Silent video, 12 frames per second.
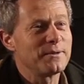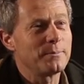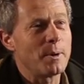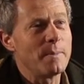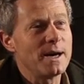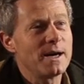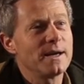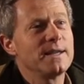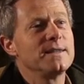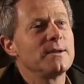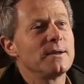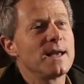of Pommard,
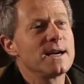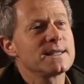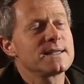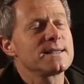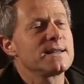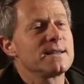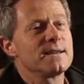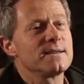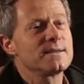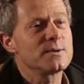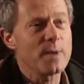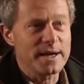in the last
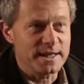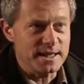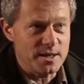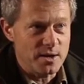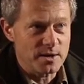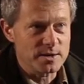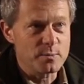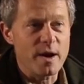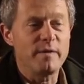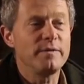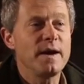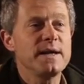20 years, we
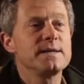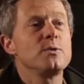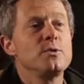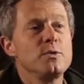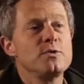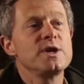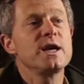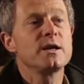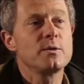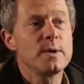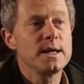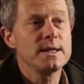have faced a huge
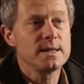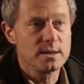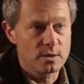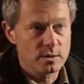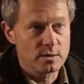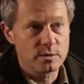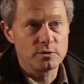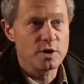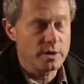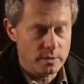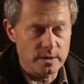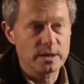increase in the
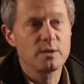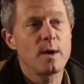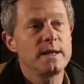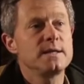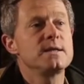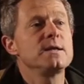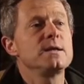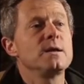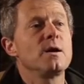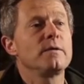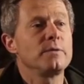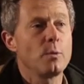general quality
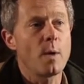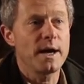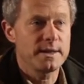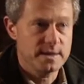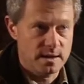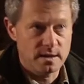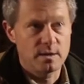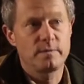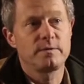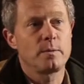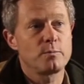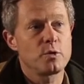of the wines and
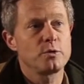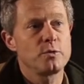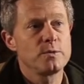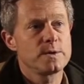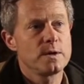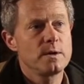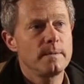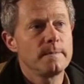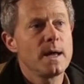of the producer.